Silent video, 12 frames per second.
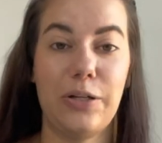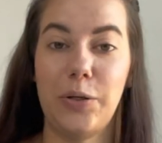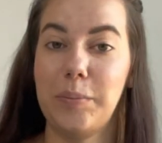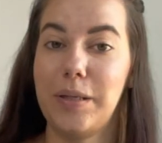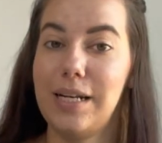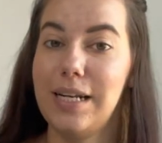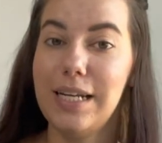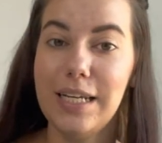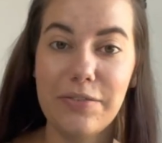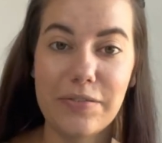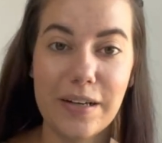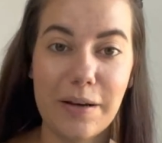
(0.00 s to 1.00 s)
believe
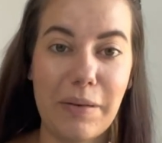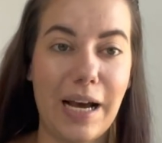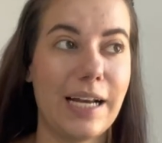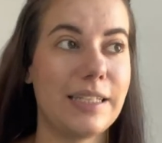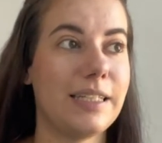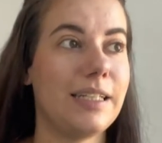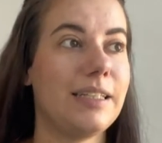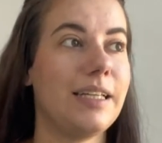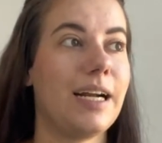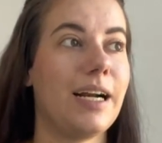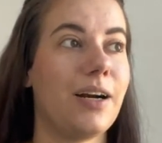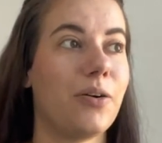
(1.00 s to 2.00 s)
them. I think they are